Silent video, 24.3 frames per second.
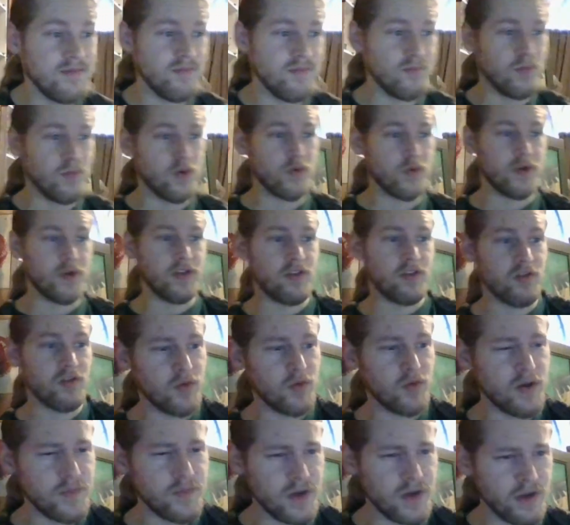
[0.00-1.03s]
more reasons
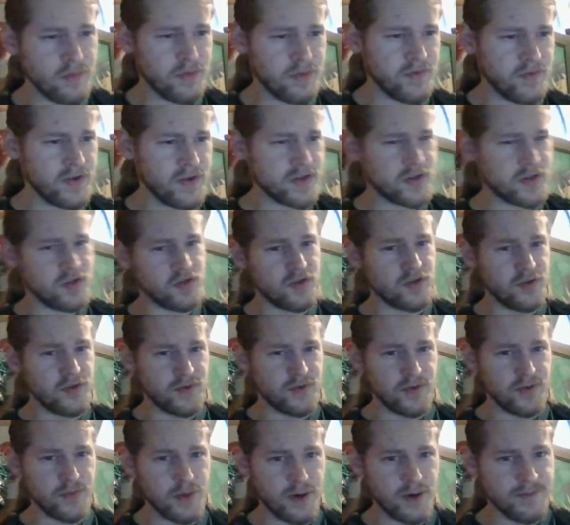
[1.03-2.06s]
why I'm not a professional
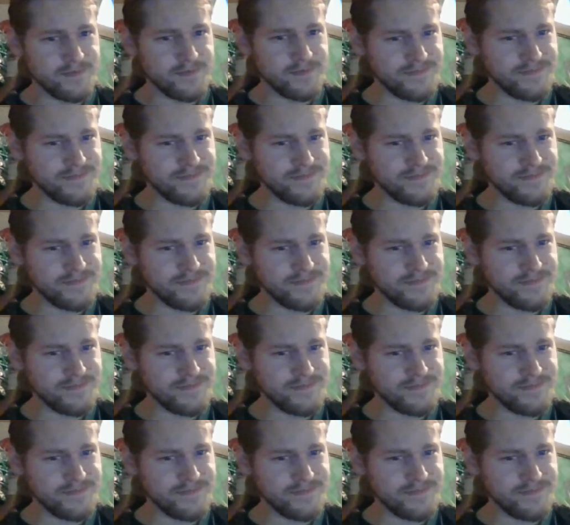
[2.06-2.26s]
YouTuber.